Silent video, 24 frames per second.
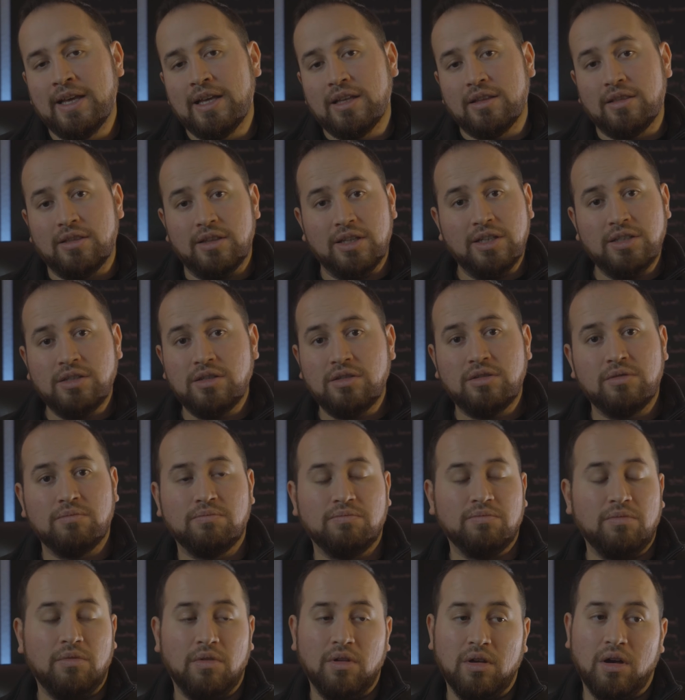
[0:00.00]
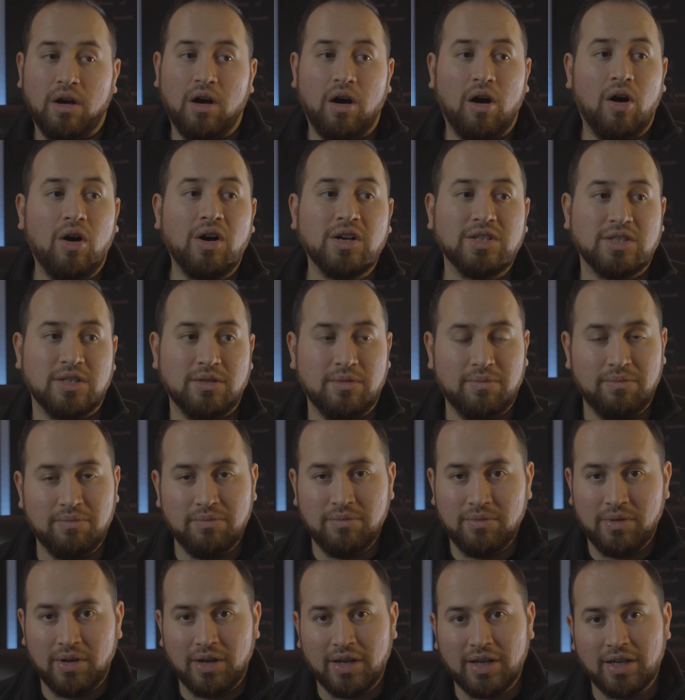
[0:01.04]
This is awesome,
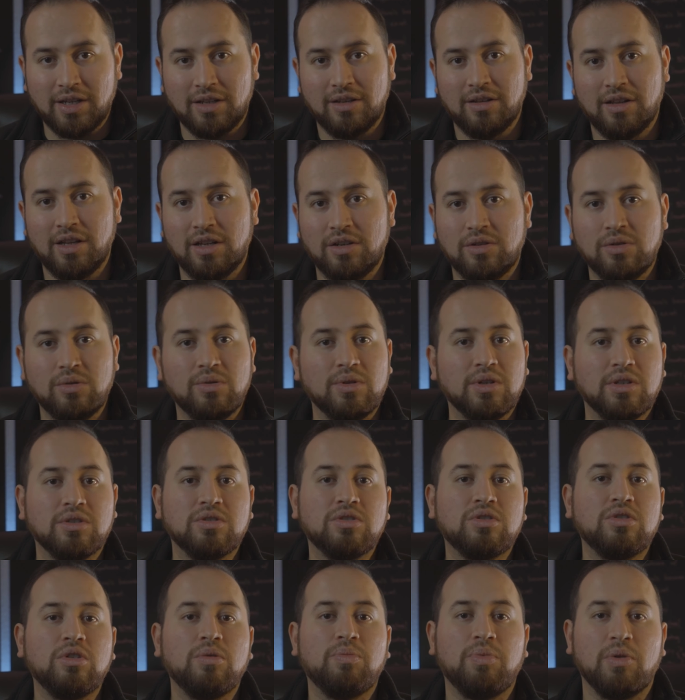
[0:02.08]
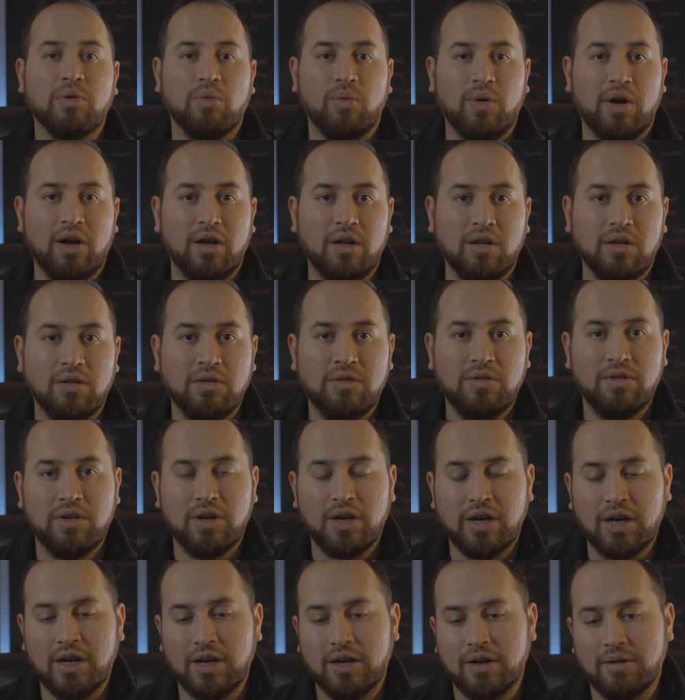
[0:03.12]
and they do it super well,
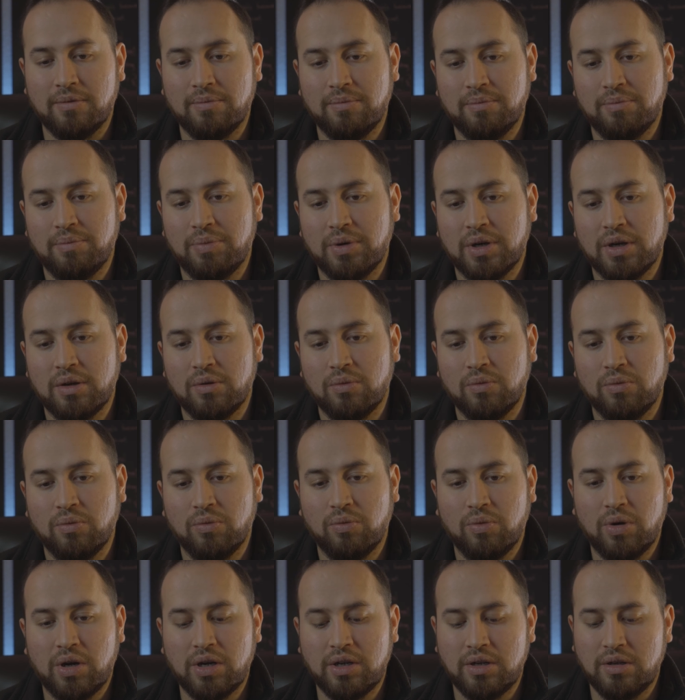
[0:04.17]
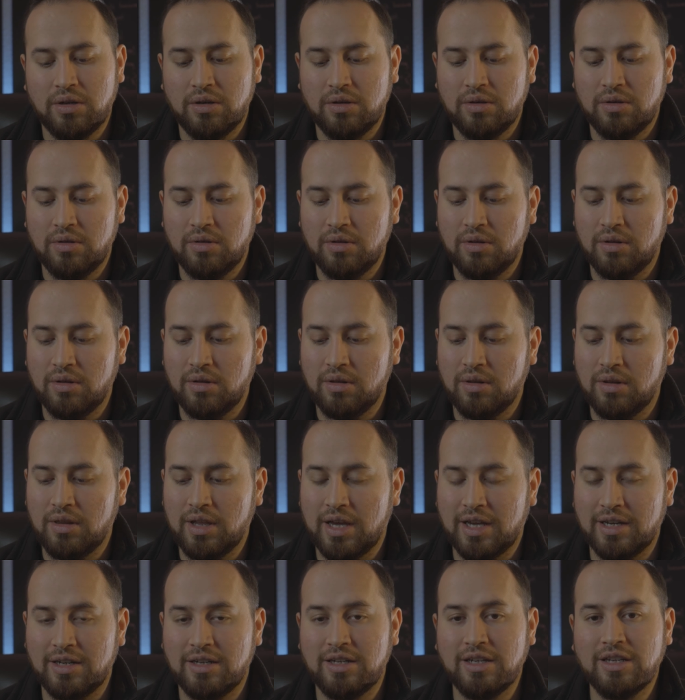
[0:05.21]
but what
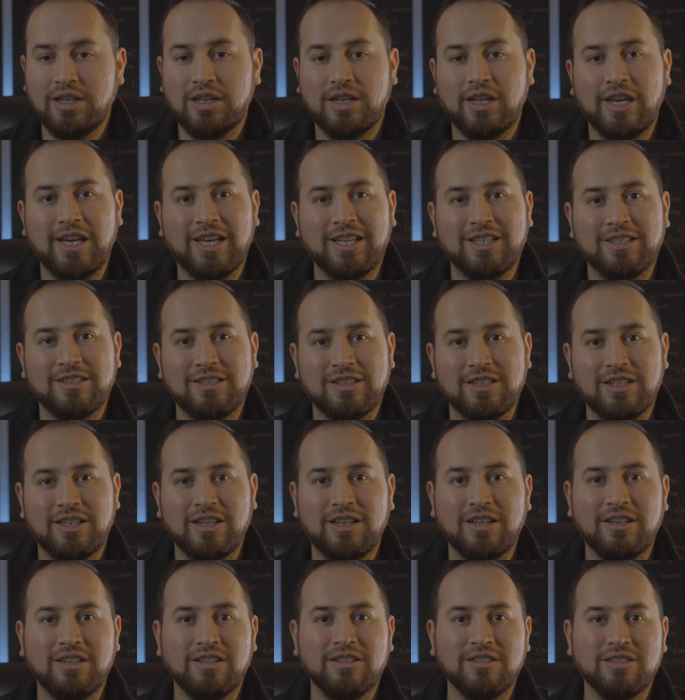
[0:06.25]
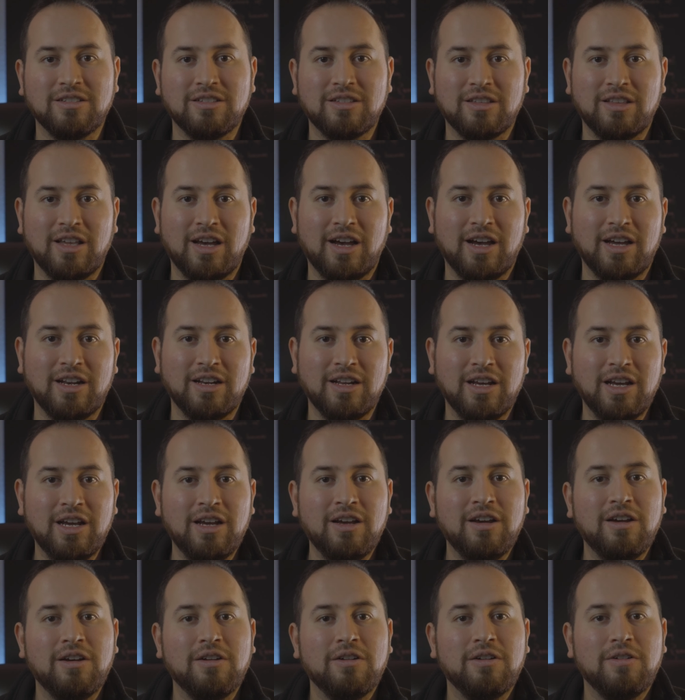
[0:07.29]
that dictates is that
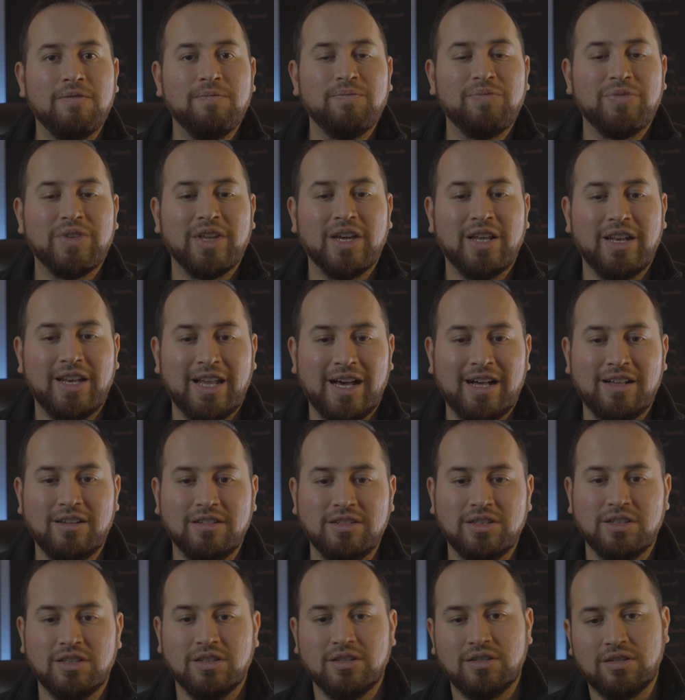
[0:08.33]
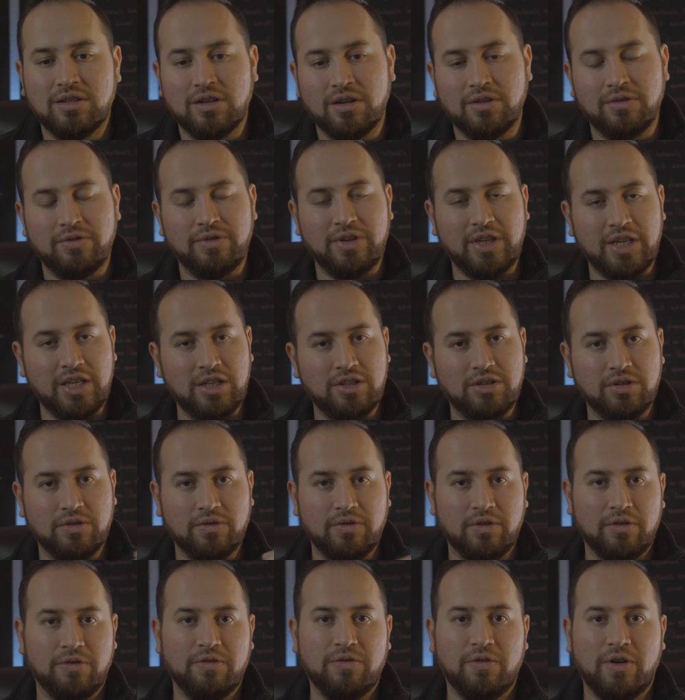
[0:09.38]
analysis of each of
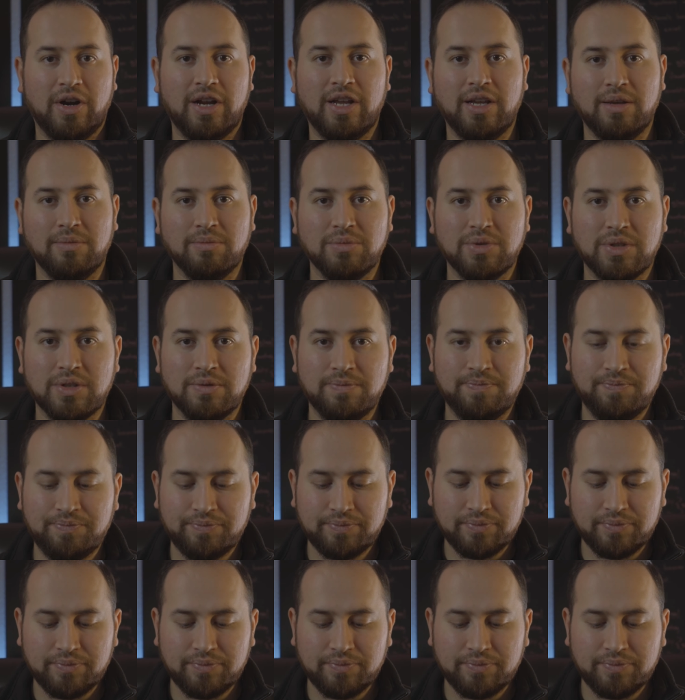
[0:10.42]
the frames